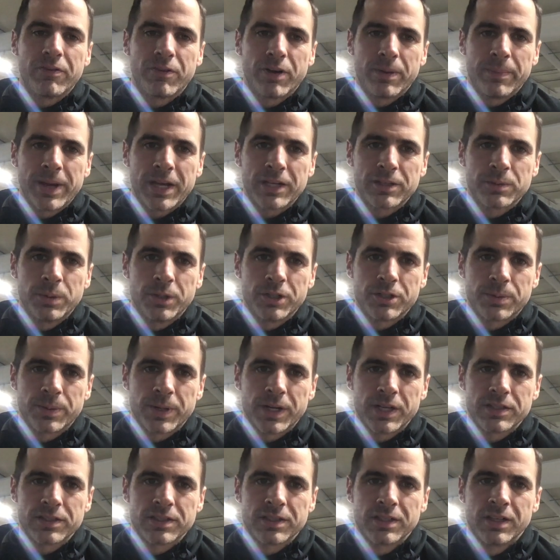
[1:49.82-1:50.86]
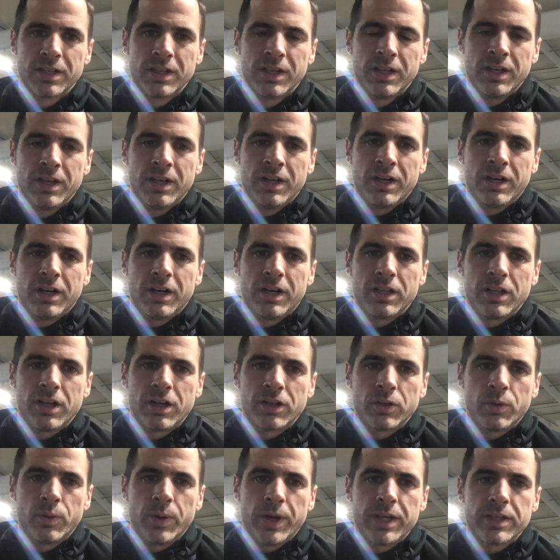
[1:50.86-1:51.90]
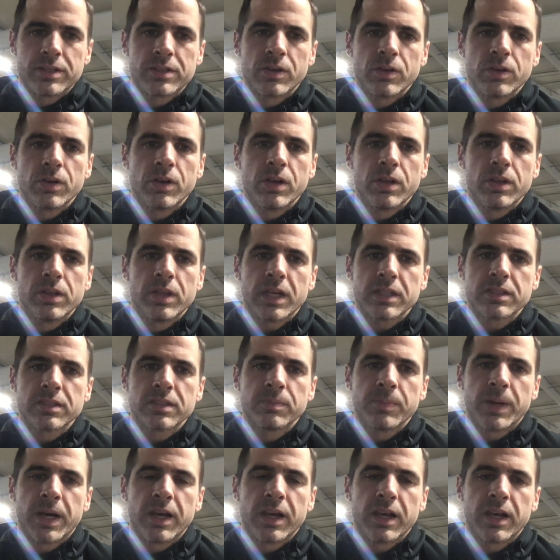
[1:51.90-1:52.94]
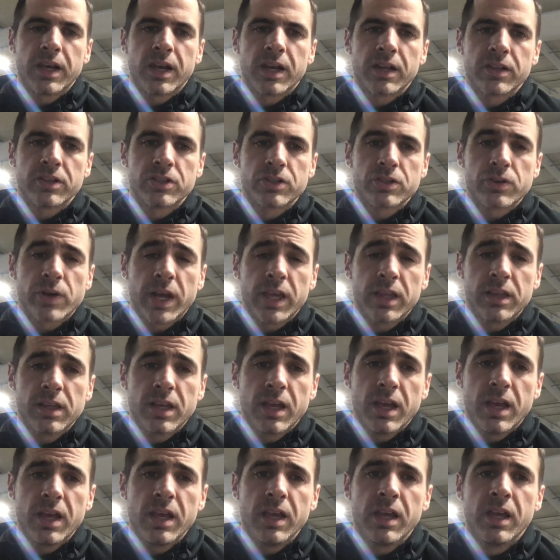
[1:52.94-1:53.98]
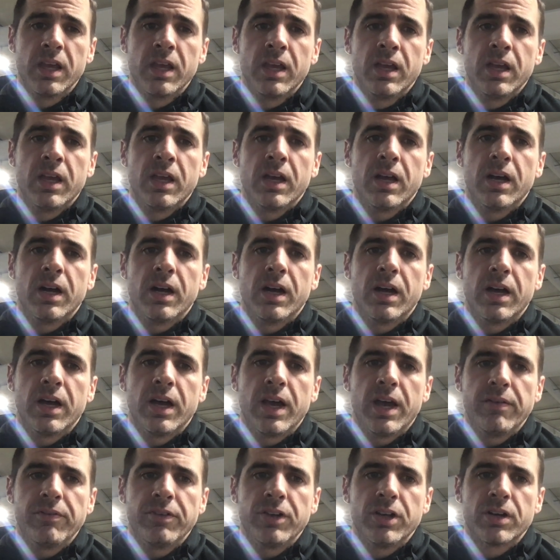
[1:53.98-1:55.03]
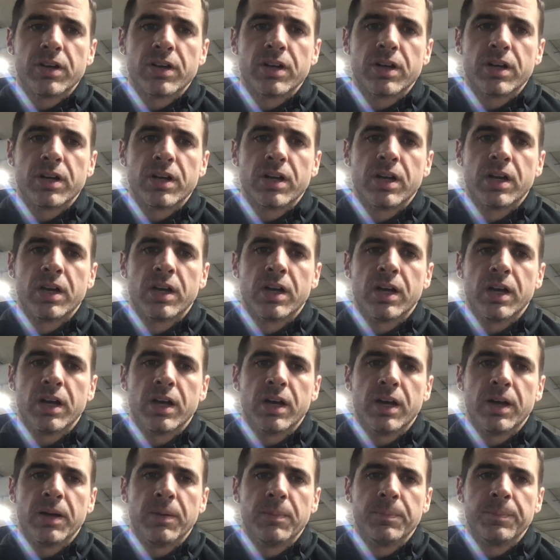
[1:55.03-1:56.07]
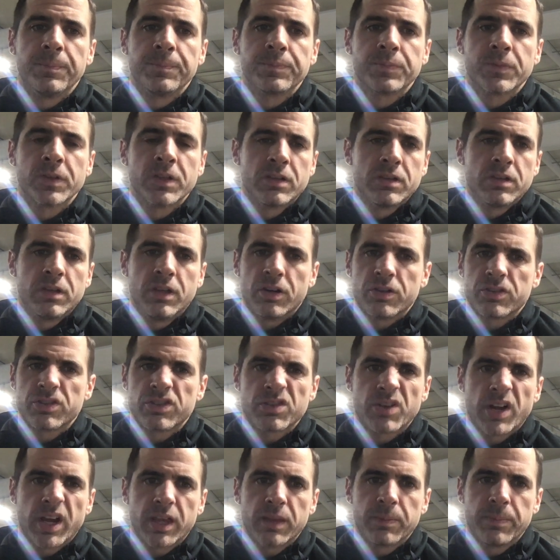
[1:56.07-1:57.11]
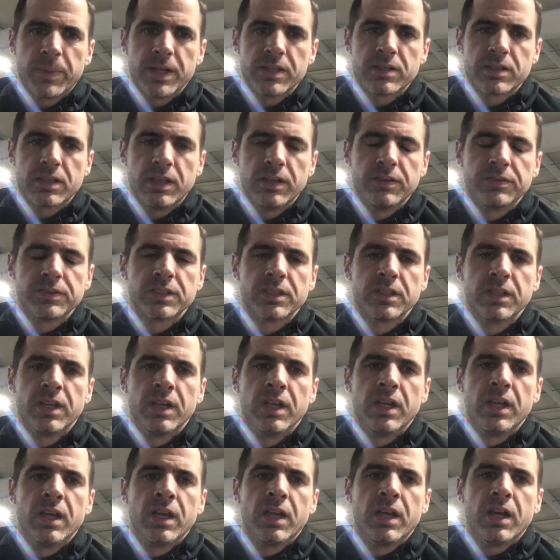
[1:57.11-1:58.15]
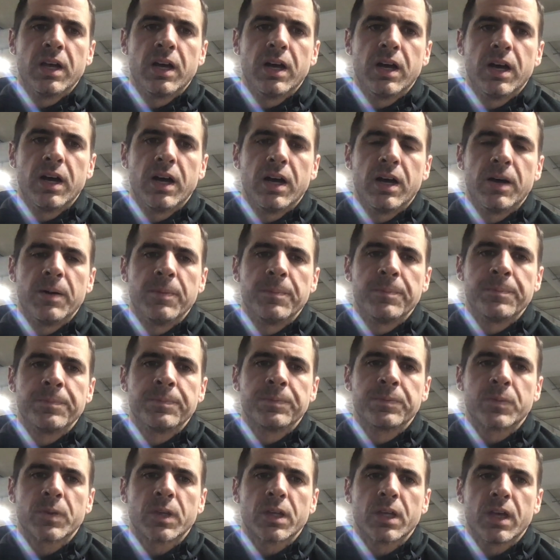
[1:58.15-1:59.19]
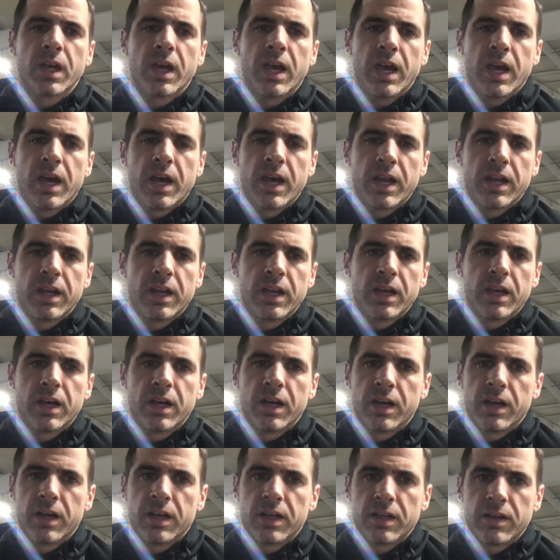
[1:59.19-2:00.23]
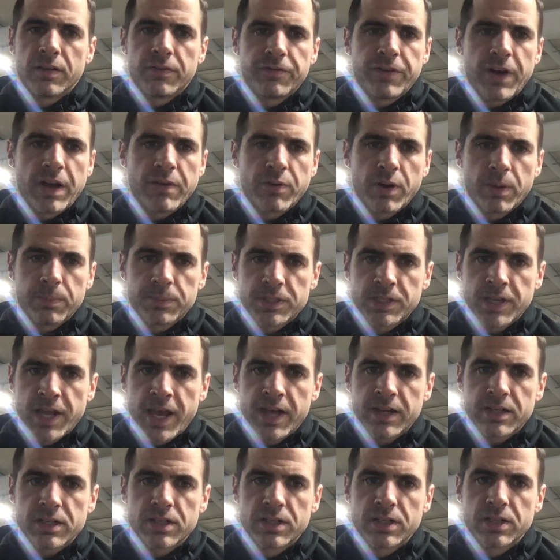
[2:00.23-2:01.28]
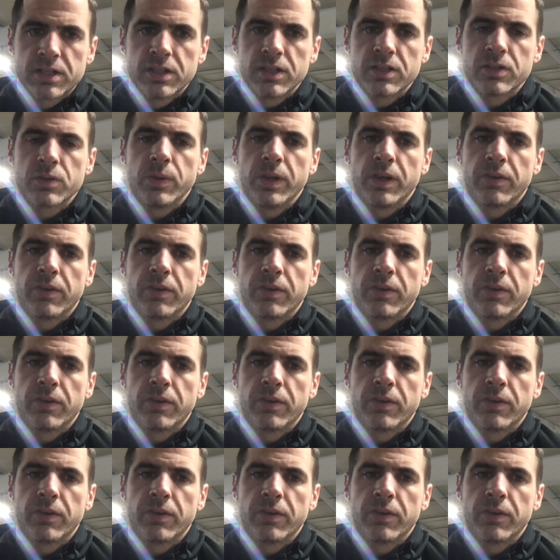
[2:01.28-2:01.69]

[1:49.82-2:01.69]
rep max push press along the way. So that's my kind of strength day, heavier strength based lifts. I had 5 rep snatch this week